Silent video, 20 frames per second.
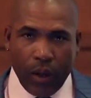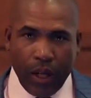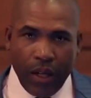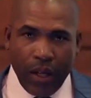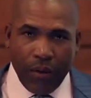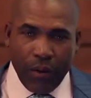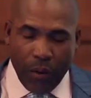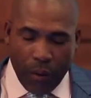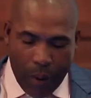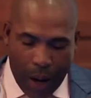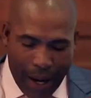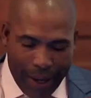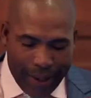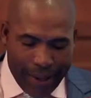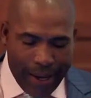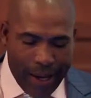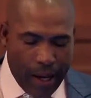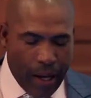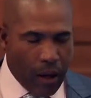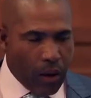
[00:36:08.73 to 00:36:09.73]
Even right
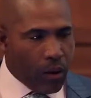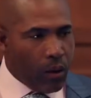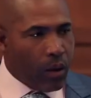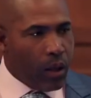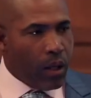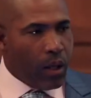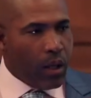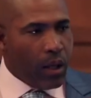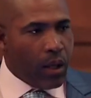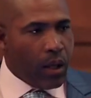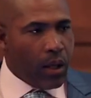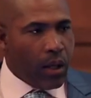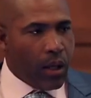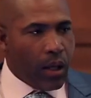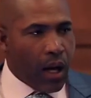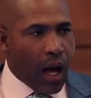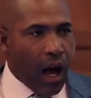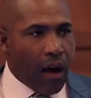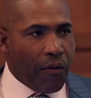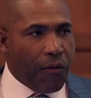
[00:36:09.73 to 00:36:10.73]
now,
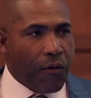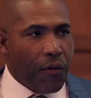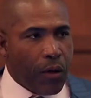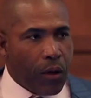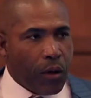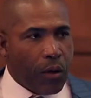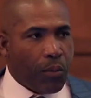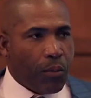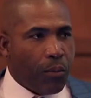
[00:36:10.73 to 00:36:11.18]
I feel the